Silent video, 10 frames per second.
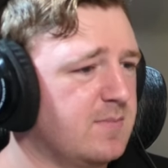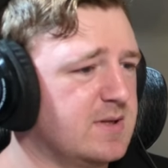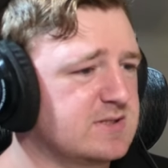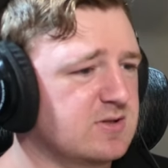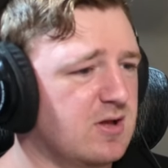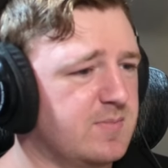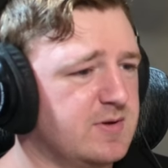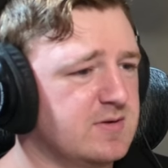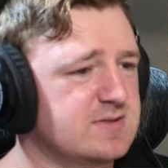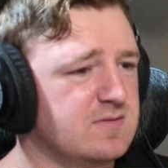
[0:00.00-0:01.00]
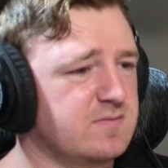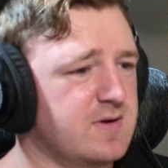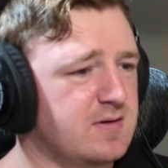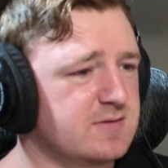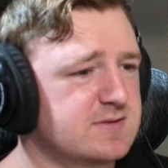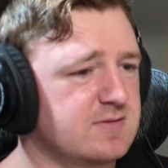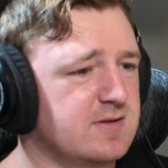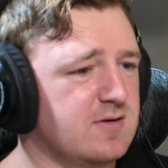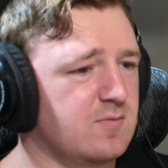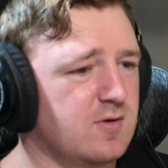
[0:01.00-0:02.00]
Bit sloppy. Good to see Reynolds out
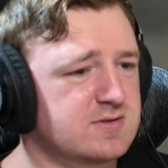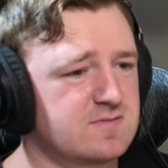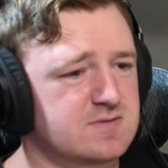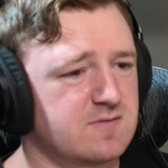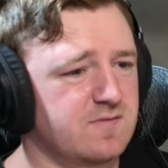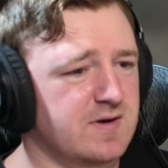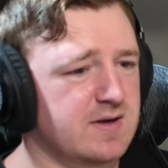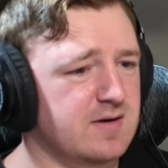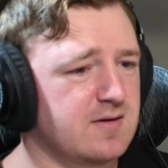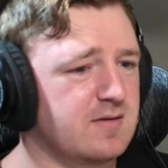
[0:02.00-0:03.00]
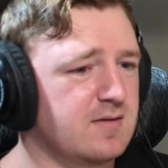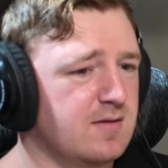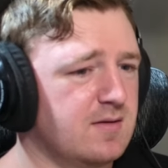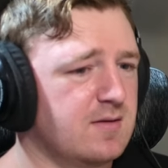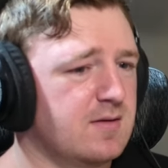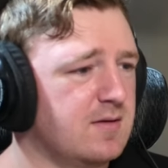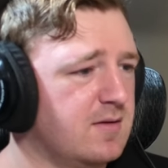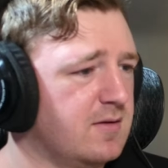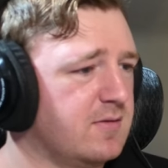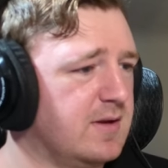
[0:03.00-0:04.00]
there. Walsh was on fire.
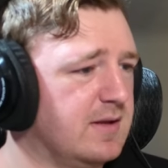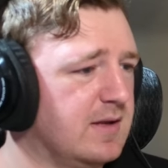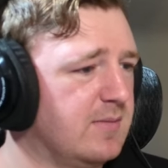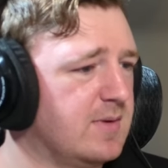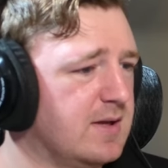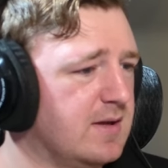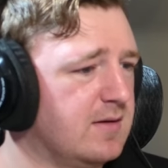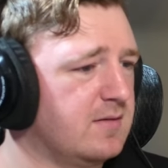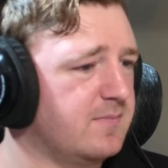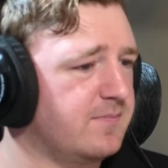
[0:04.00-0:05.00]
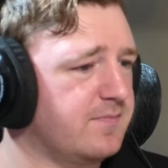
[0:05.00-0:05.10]
Great game, man.